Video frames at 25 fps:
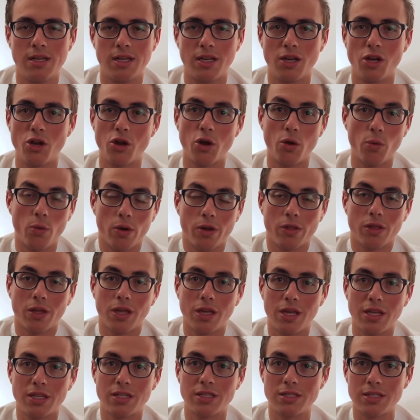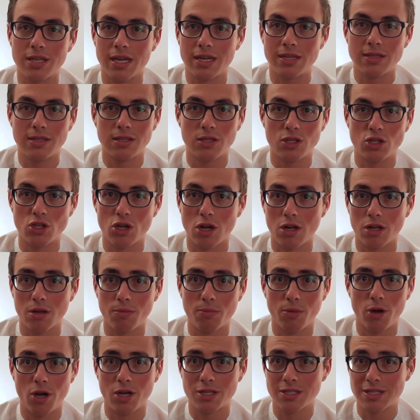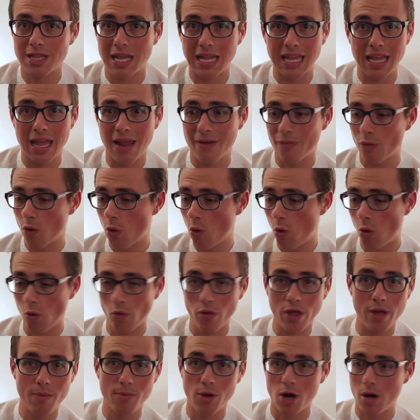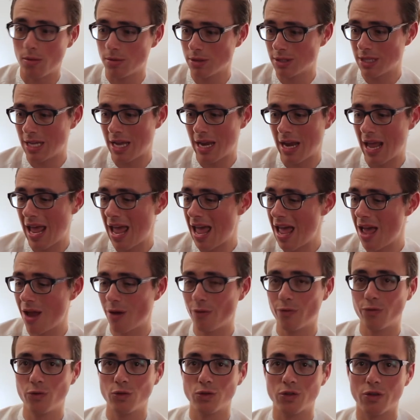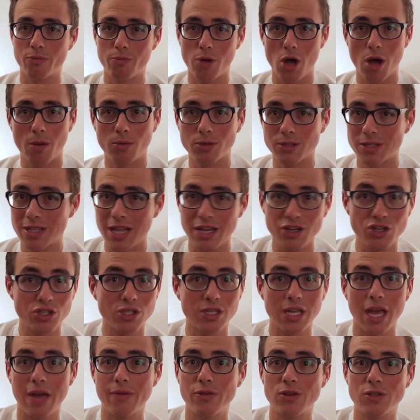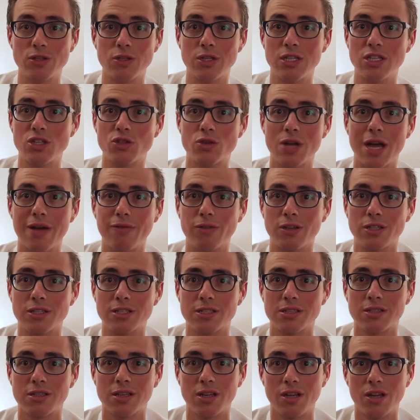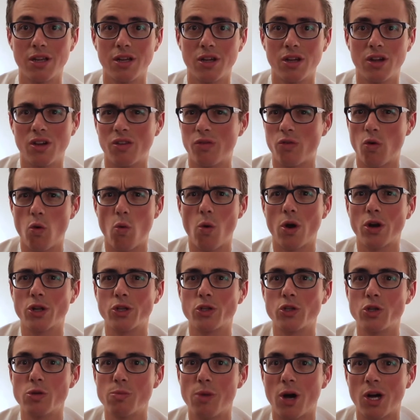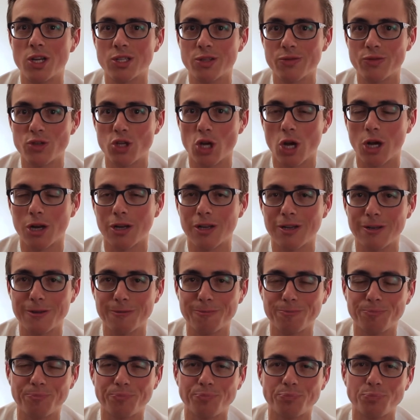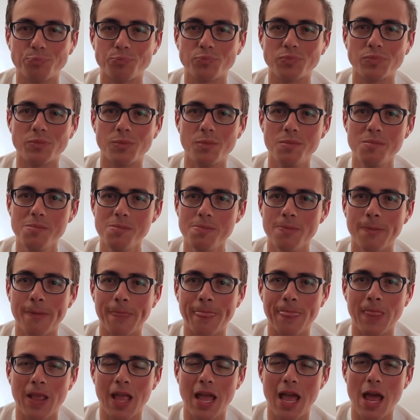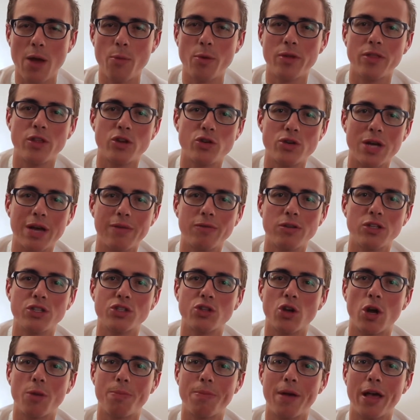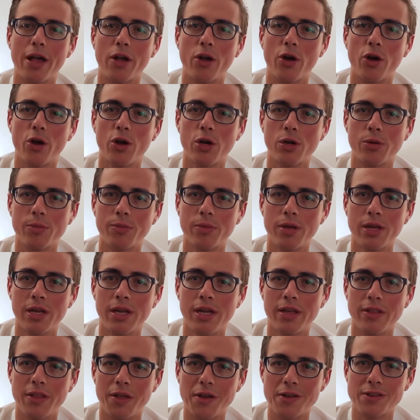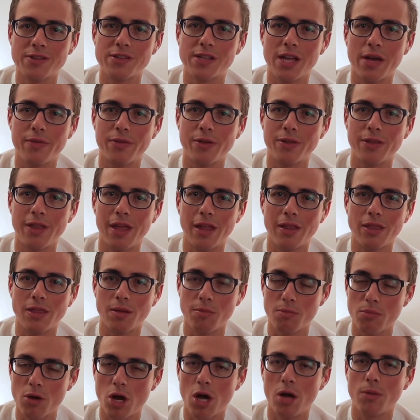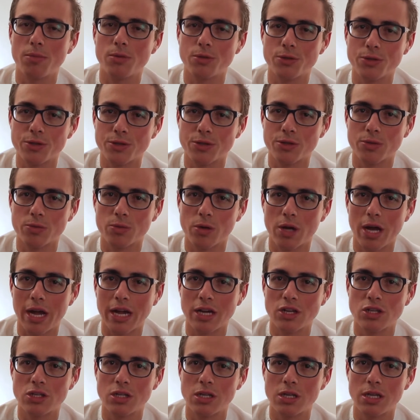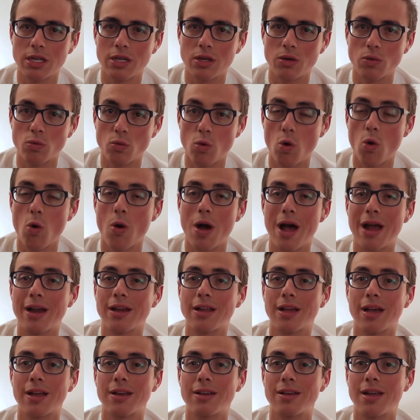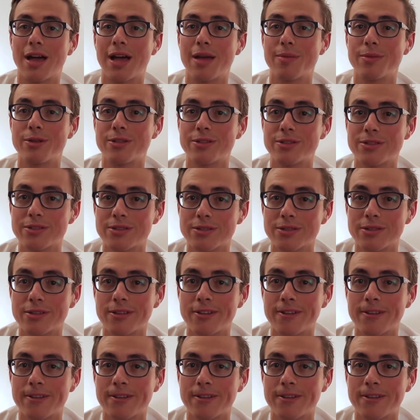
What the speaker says: You know, one of the kids tasted the chocolate bars and they gave all their marbles. They had handfuls of marbles and they just gave it to these travelers for 1 or 2 bars of chocolate. And when the travelers got back home, they discovered that the marbles were actually raw, uncut diamonds.